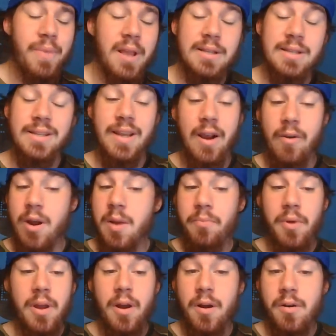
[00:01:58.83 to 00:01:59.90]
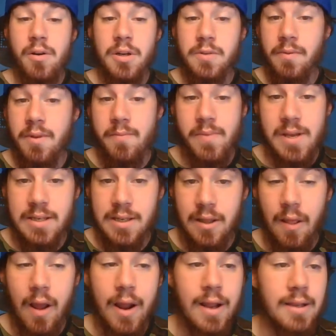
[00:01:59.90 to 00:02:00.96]
it's scary to play unders with the BC
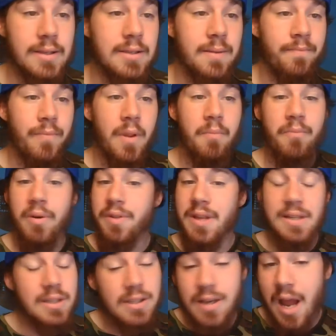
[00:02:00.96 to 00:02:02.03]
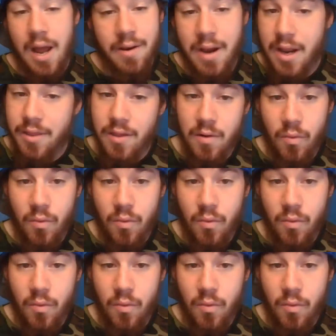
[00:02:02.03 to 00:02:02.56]
Lions, but this is not Nathan